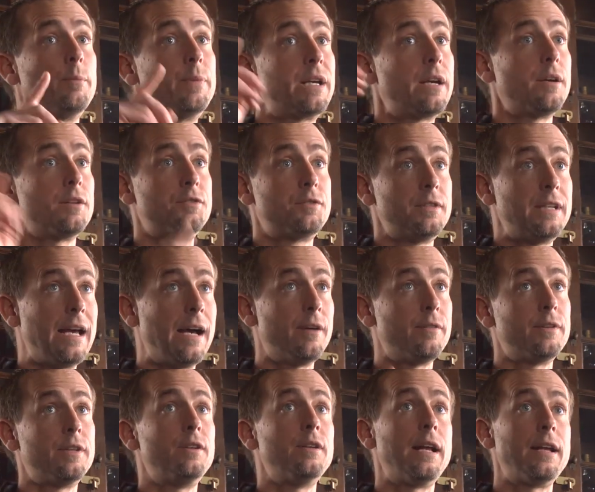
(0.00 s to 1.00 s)
because now
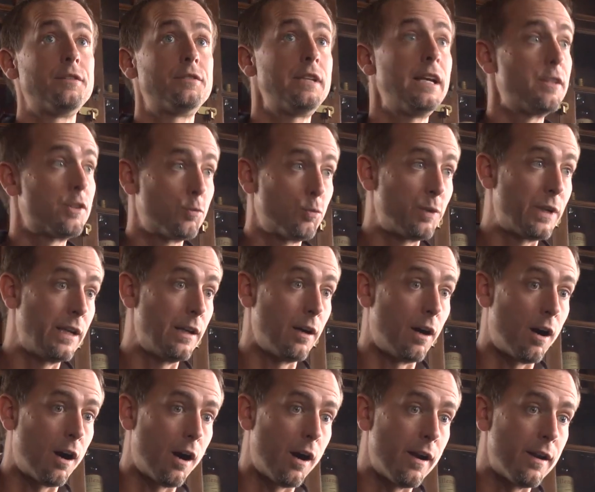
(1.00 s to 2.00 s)
in the United States we
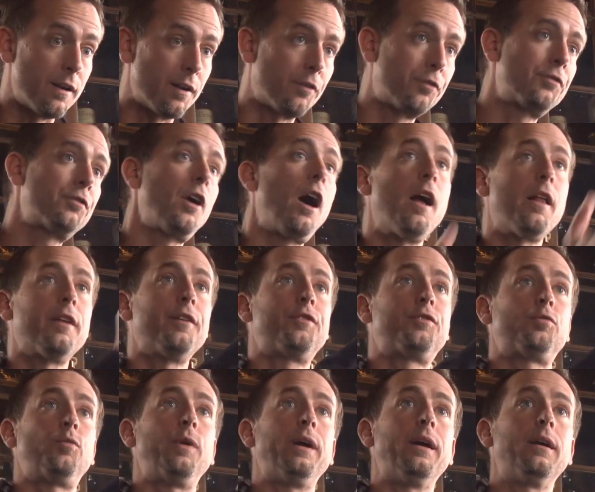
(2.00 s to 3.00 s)
are in a solid
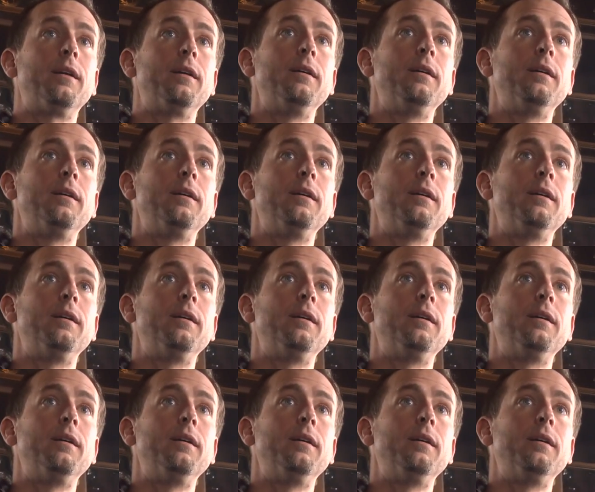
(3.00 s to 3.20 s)
swing,